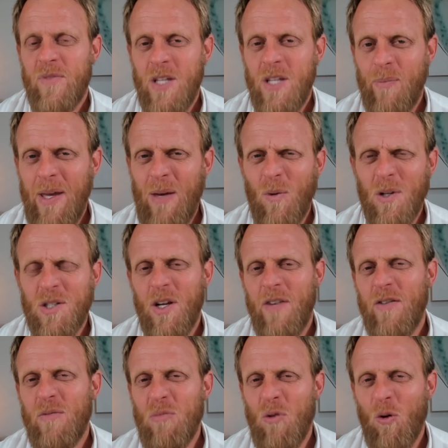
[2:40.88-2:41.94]
to me, what's
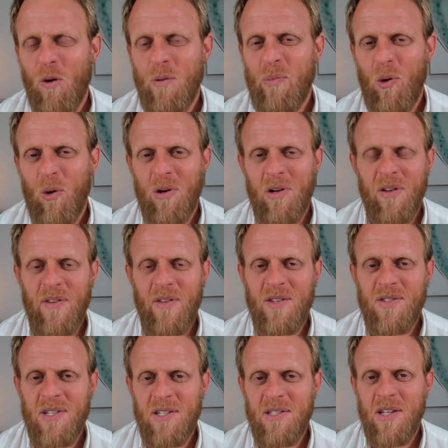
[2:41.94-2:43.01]
even more important than
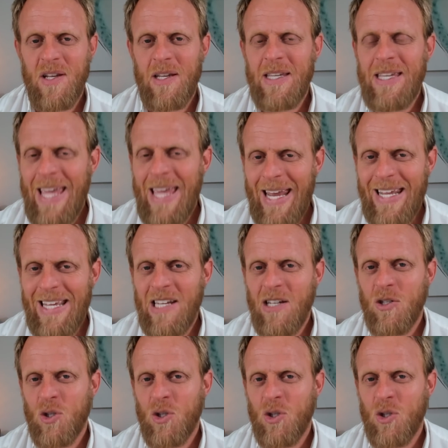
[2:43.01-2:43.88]
this is getting